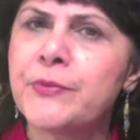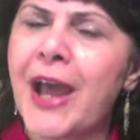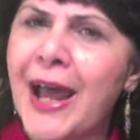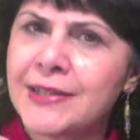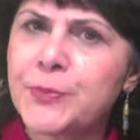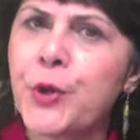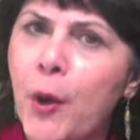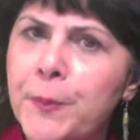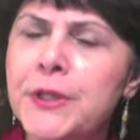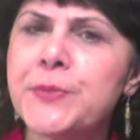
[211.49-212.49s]
had
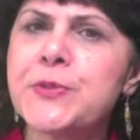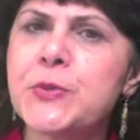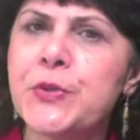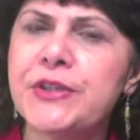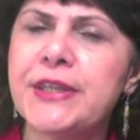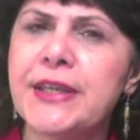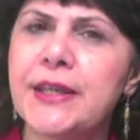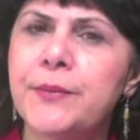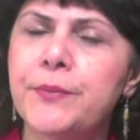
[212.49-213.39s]
problems with the.